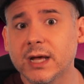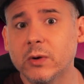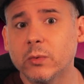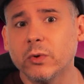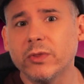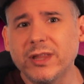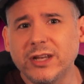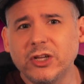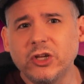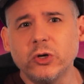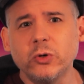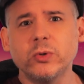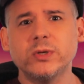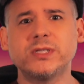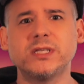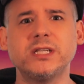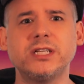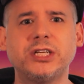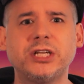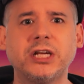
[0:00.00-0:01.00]
well then you as
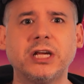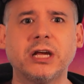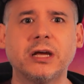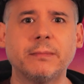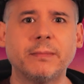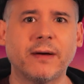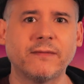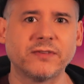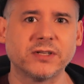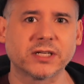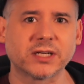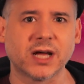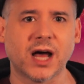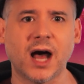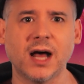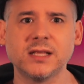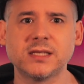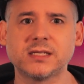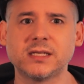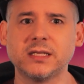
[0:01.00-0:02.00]
a GM have to
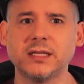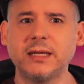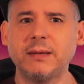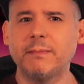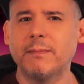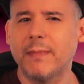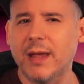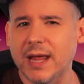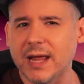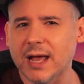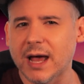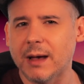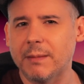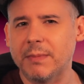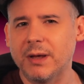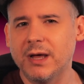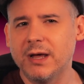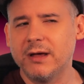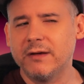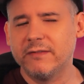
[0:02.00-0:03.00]
constantly make
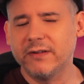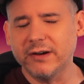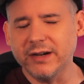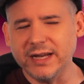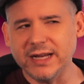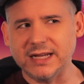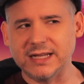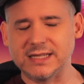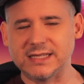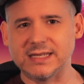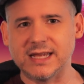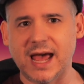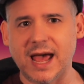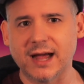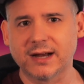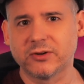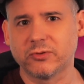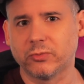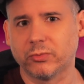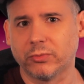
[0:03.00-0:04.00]
up very
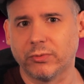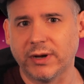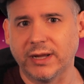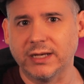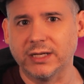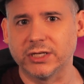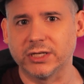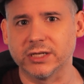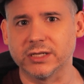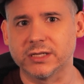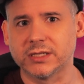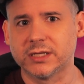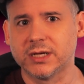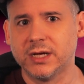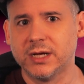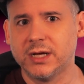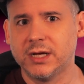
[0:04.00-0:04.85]
exact ranges.